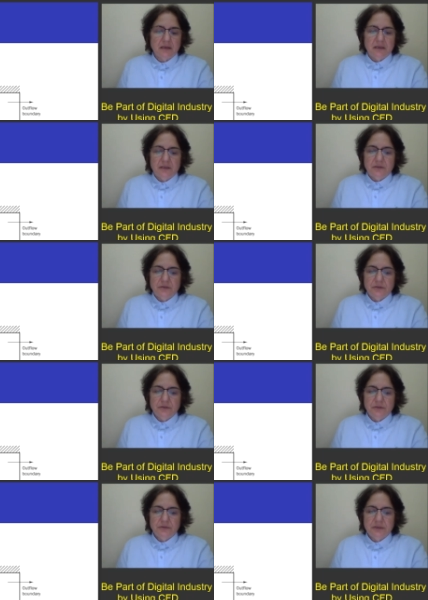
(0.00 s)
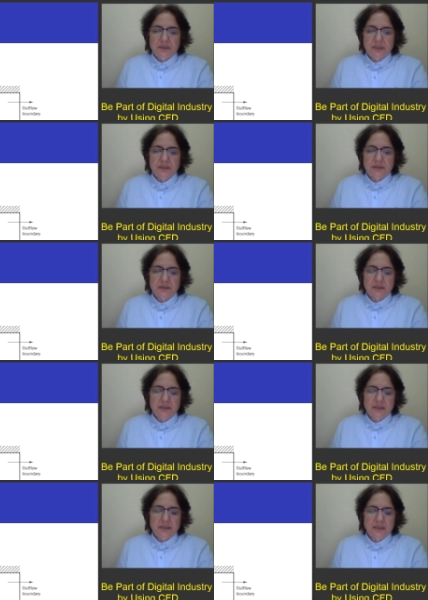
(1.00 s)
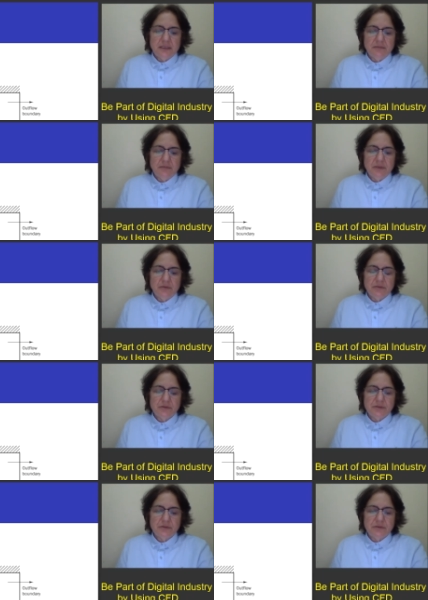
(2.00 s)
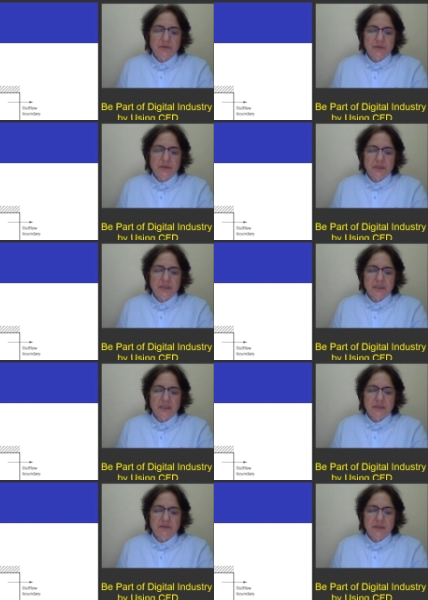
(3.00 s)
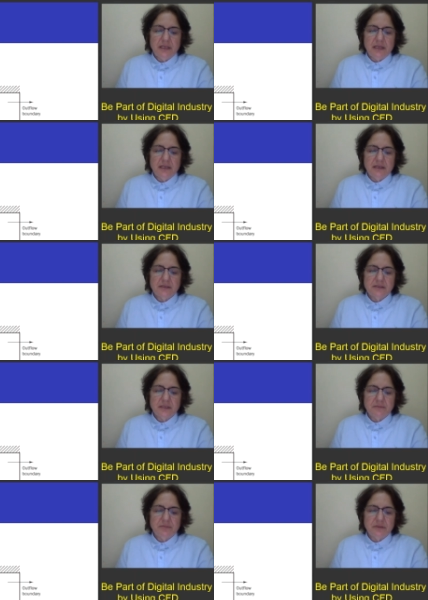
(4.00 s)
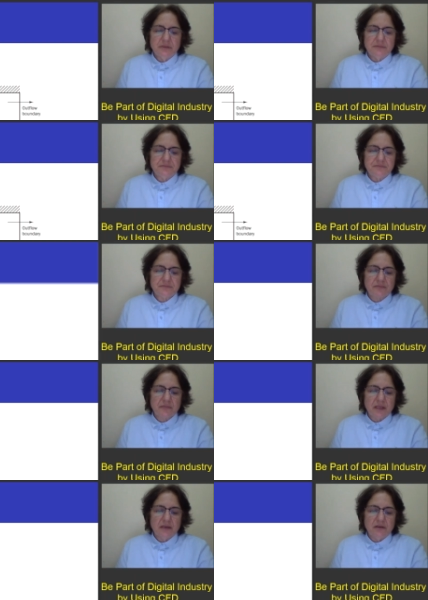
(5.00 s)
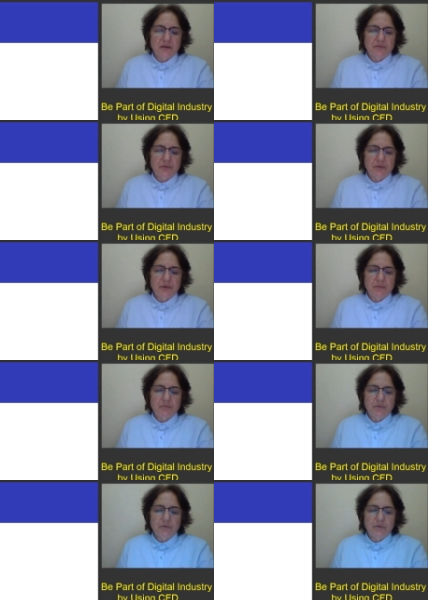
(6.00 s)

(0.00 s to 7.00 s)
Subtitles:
So this can be also given an example from a book,